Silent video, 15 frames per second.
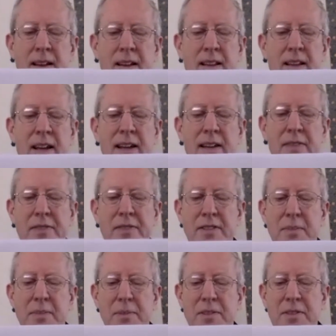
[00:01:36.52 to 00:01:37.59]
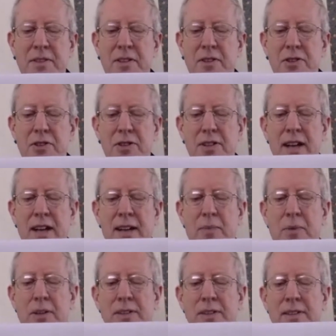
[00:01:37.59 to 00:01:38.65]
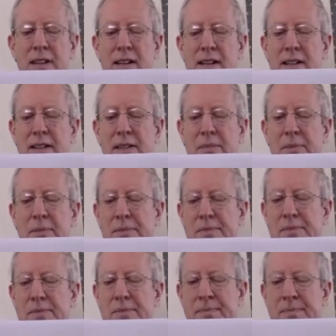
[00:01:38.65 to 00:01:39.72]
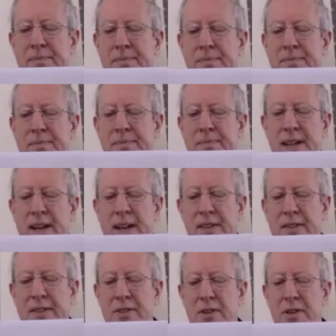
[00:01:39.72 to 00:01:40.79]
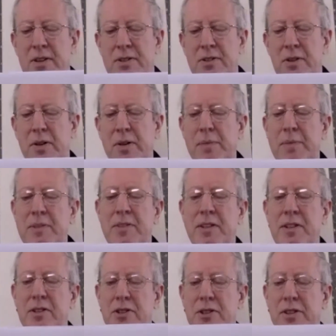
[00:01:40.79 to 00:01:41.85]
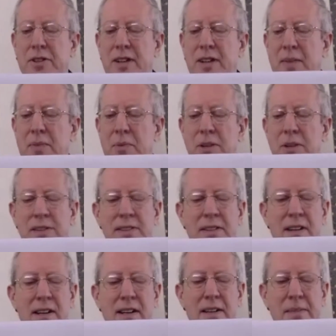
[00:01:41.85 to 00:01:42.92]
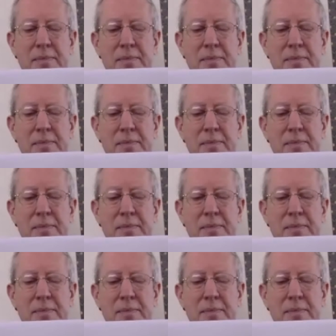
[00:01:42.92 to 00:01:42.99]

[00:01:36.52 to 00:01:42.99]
Life is a position at one time. Death is also a position at one time.